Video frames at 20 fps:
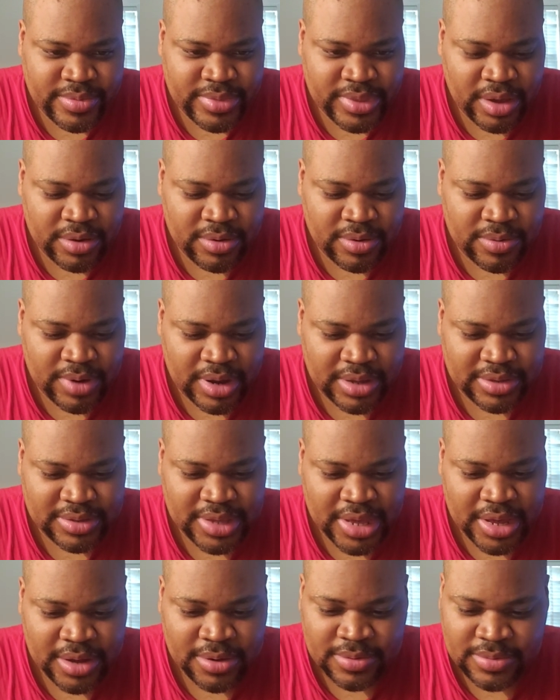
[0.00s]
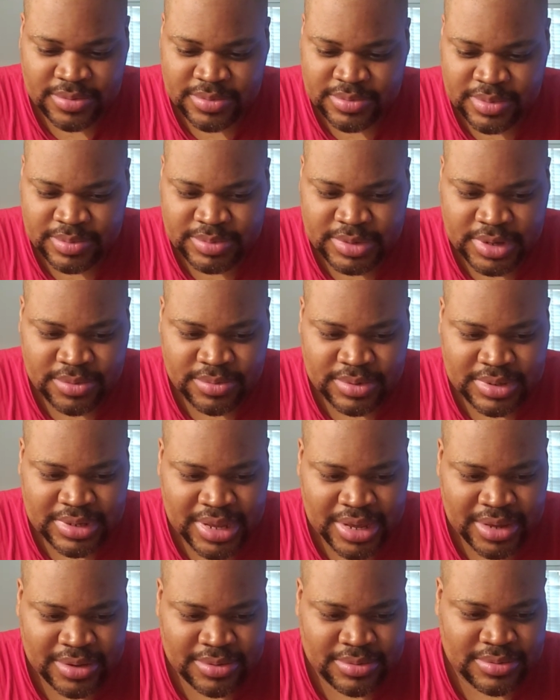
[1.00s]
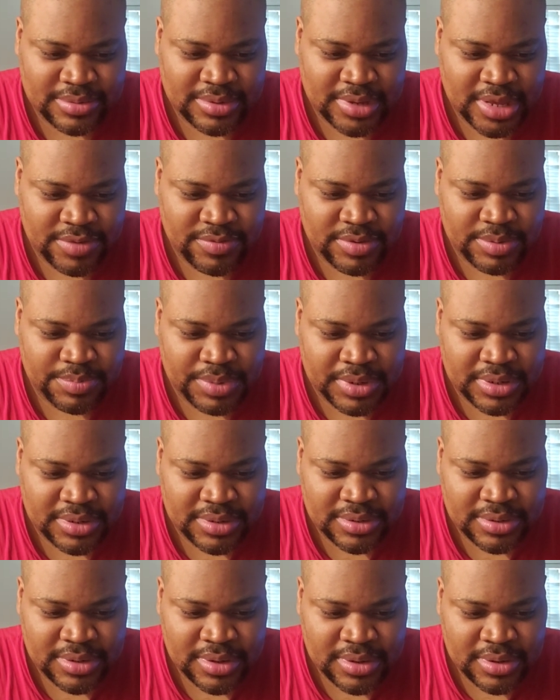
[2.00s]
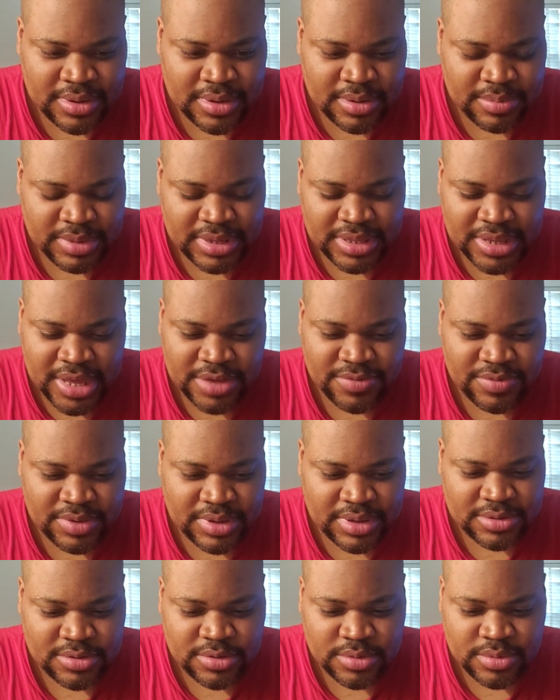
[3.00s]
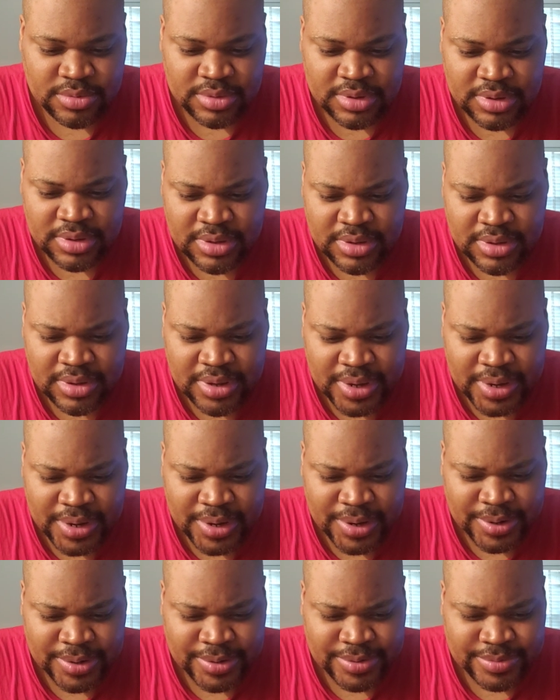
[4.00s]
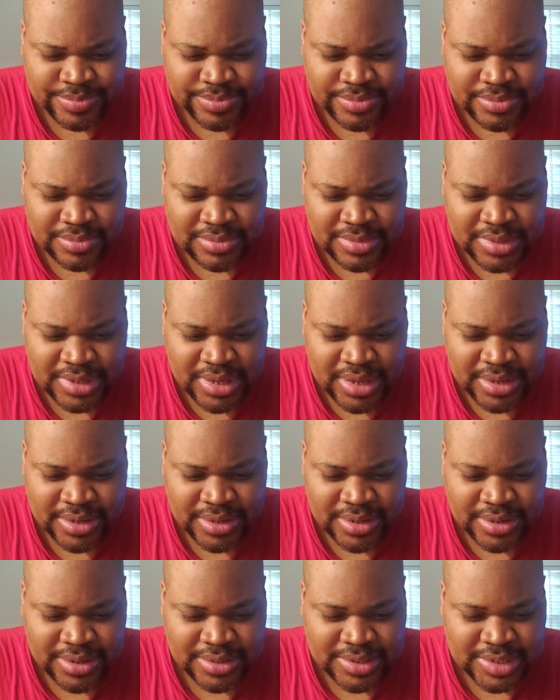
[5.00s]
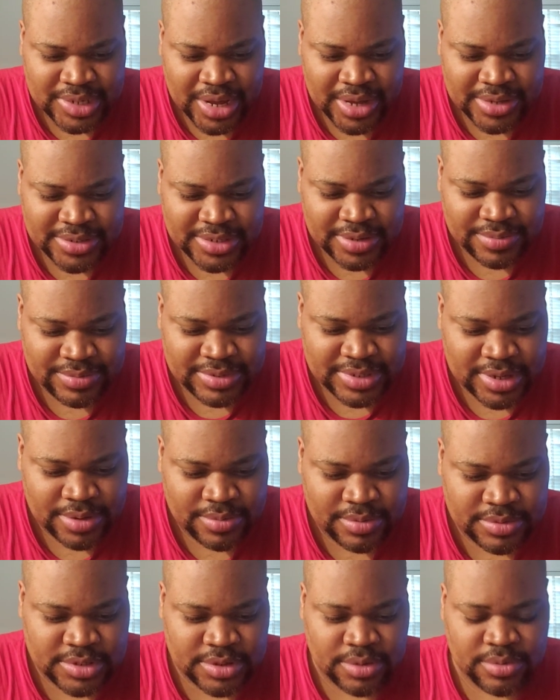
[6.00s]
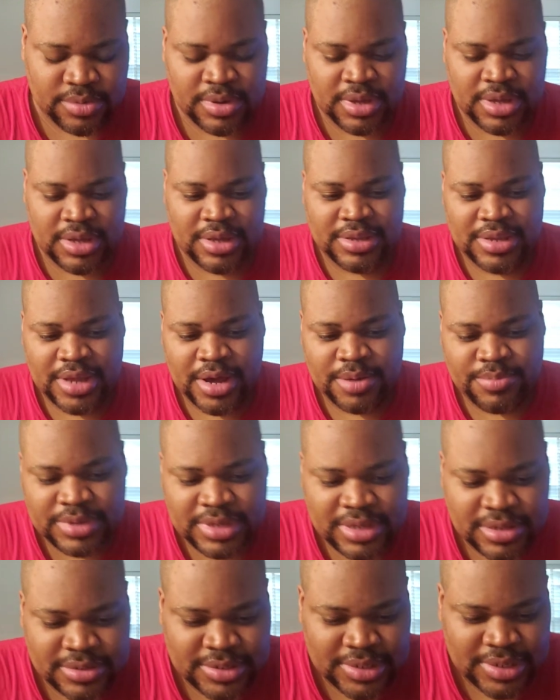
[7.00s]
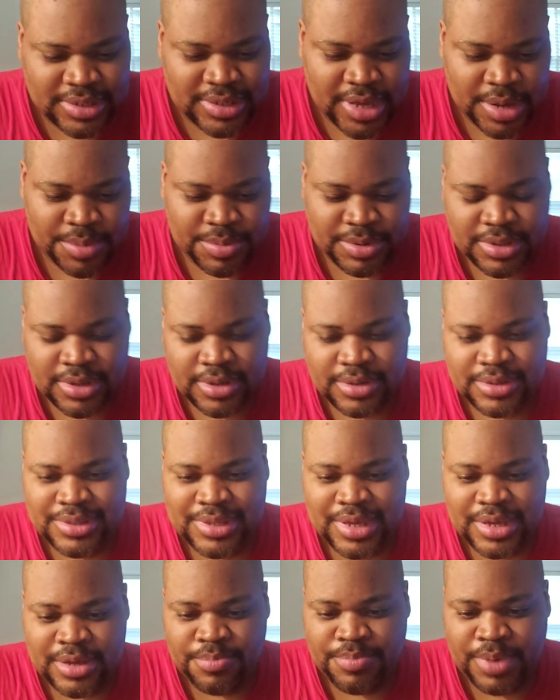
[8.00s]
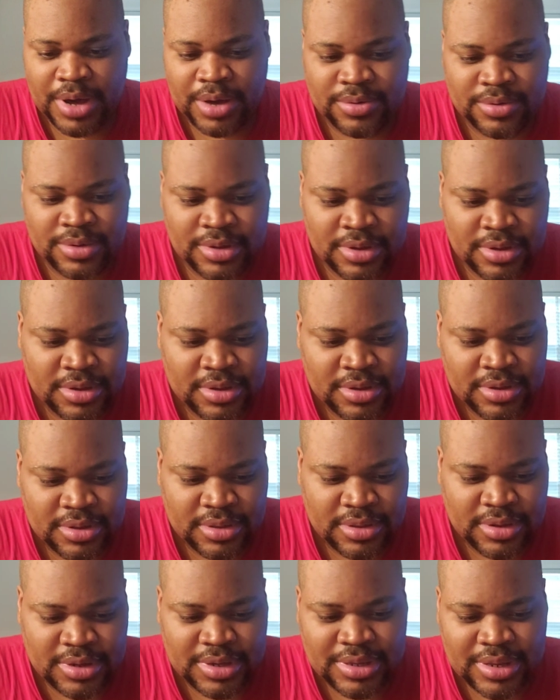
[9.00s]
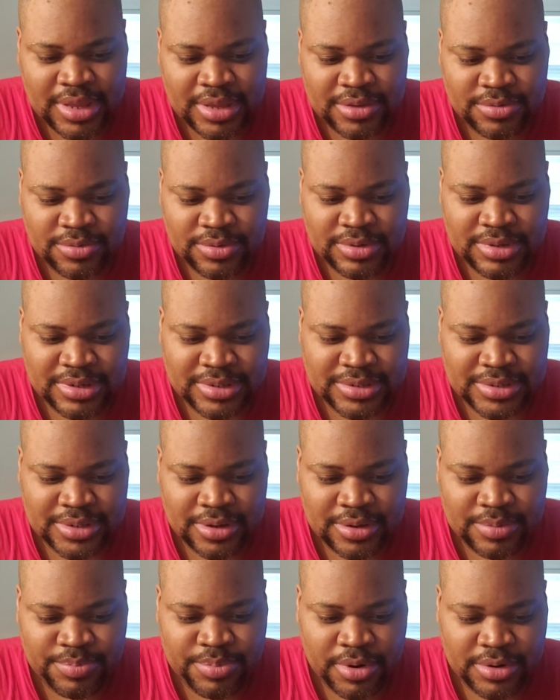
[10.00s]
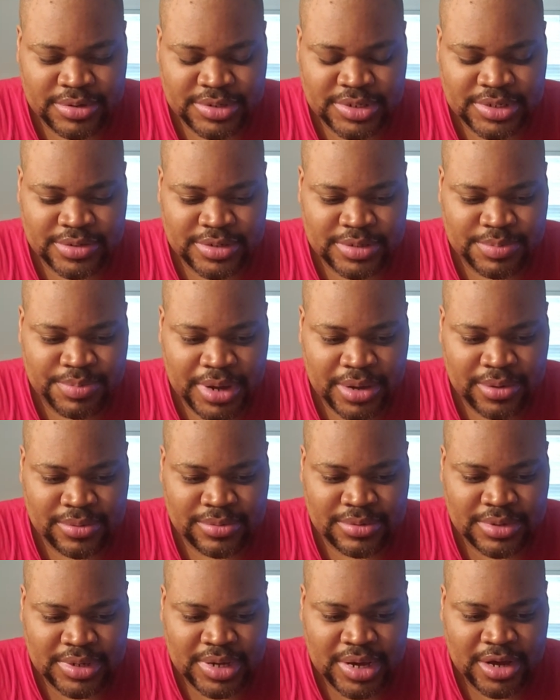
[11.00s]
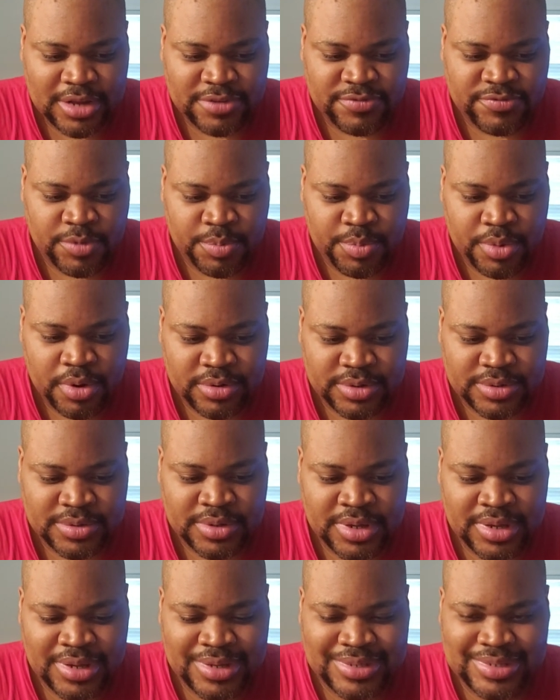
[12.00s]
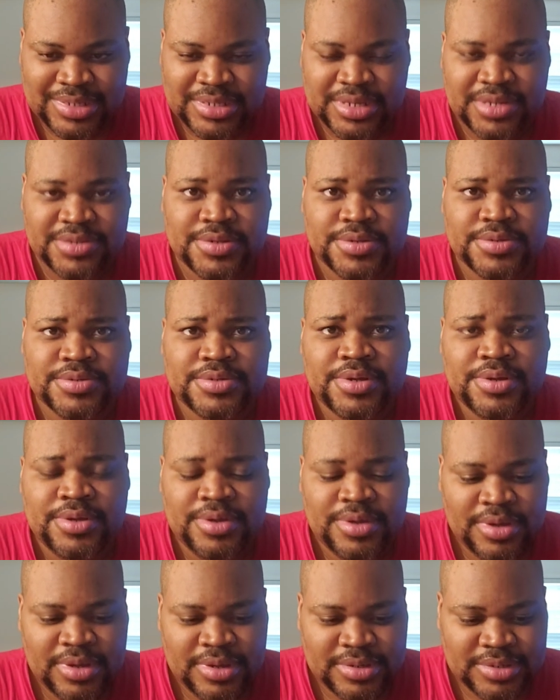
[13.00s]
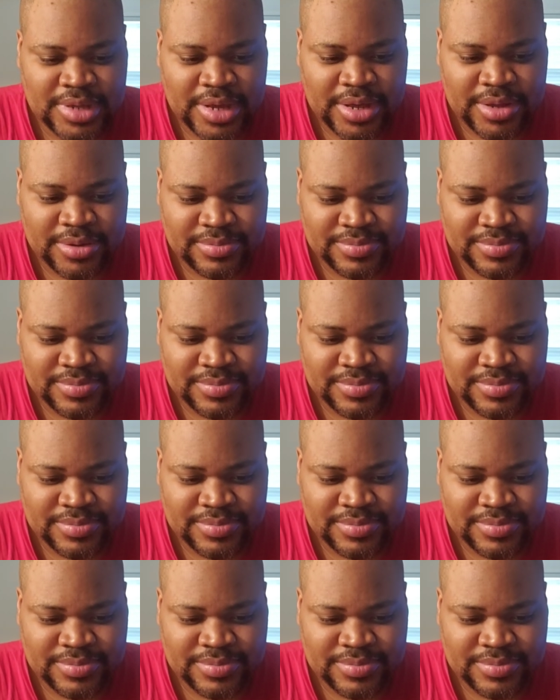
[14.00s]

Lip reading: All right, now I'm done with that. Navy and Duke ended in a tie 7-7. So now I'm gonna get into the game of the year. And the thing about looking at doing this part series about the college football seasons is that